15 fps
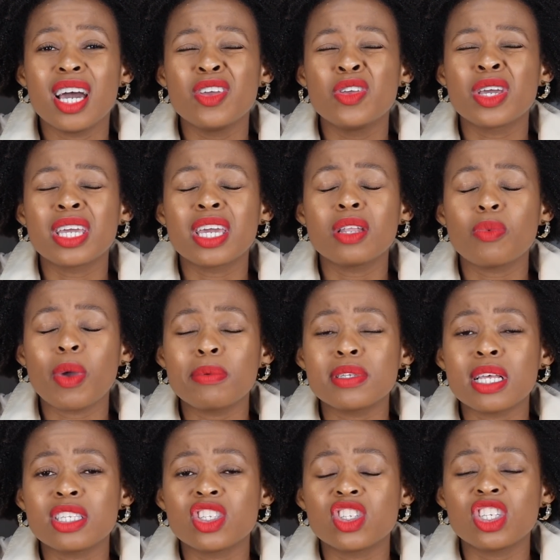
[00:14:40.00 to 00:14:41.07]
You can get
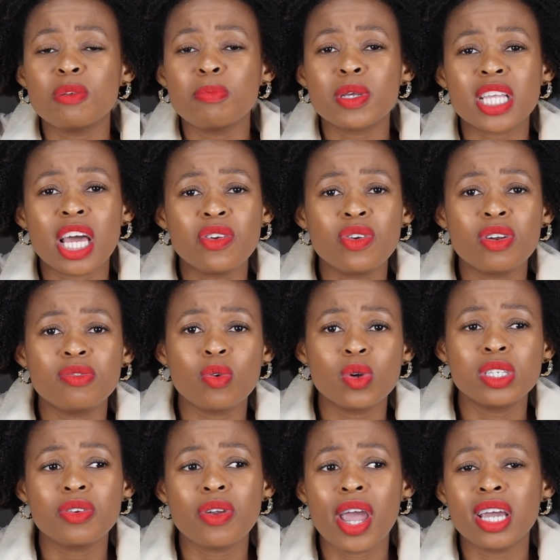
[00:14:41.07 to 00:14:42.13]
websites as cheap as
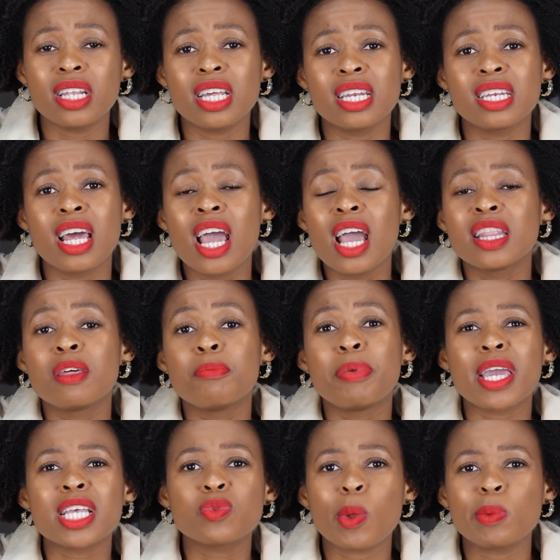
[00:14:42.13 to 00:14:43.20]
140 Rand, and the
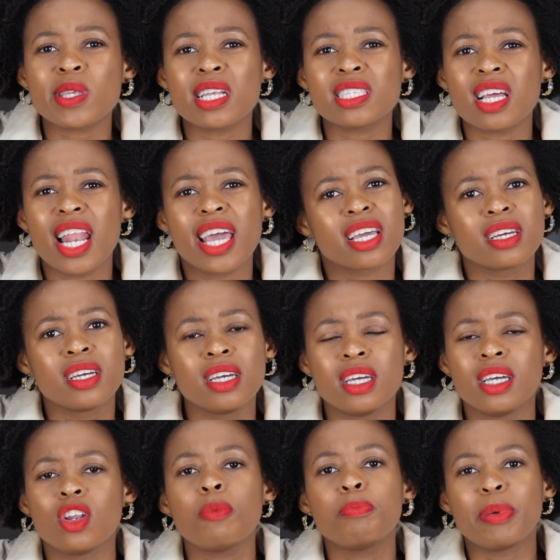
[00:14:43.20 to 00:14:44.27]
best websites are like
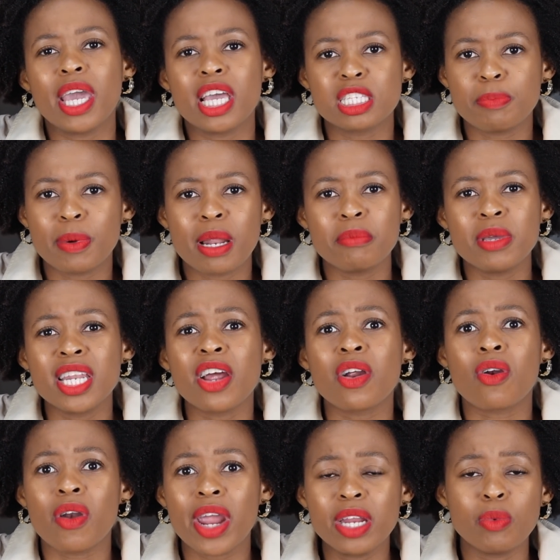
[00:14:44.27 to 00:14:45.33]
not best, but I mean a
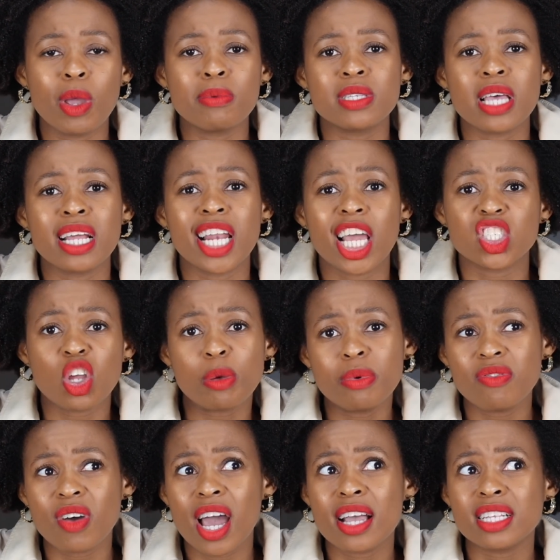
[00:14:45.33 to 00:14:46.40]
great website like
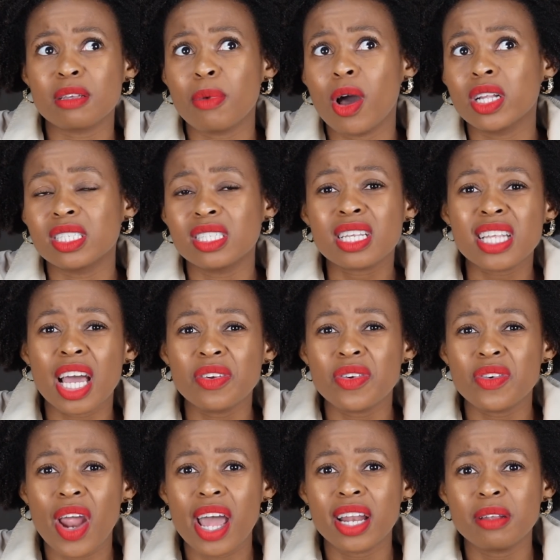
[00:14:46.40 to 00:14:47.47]
Shopify is about 600
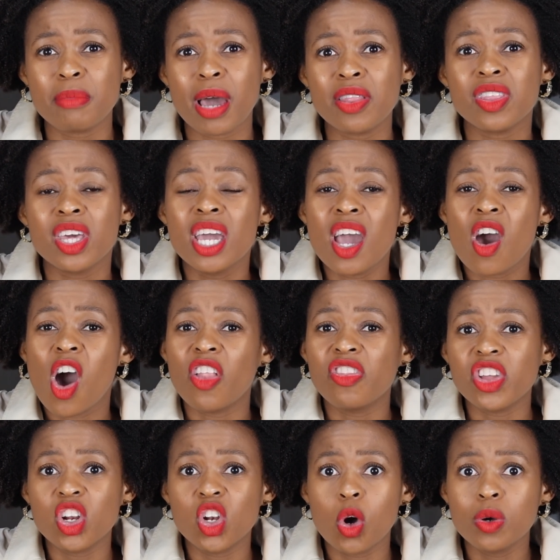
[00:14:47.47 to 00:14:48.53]
Rand a month on
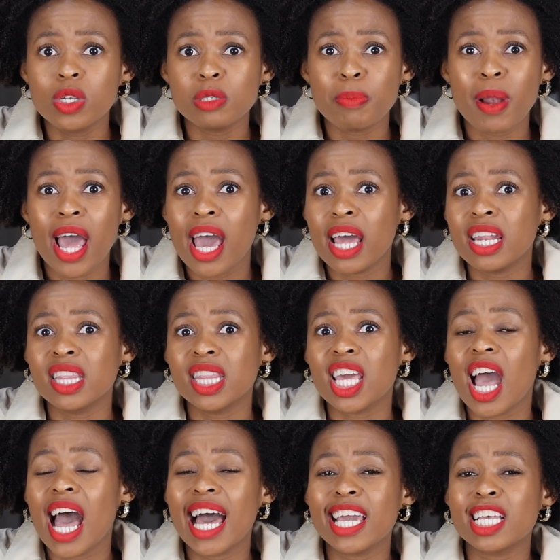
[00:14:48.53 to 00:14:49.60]
their lowest plan, and
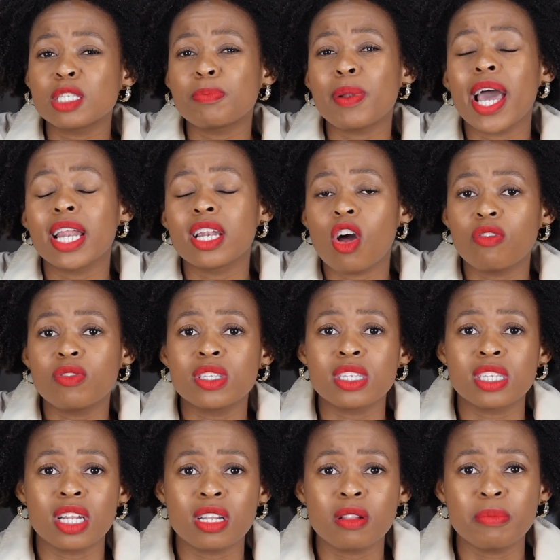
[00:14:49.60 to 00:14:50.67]
their highest plan obviously
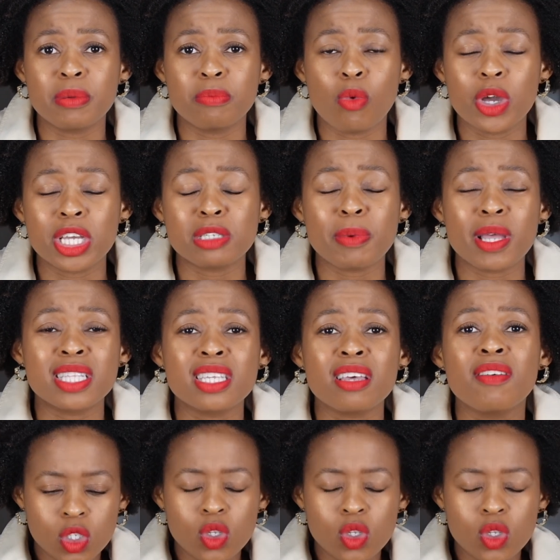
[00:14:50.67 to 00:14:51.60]
is a little bit more expensive.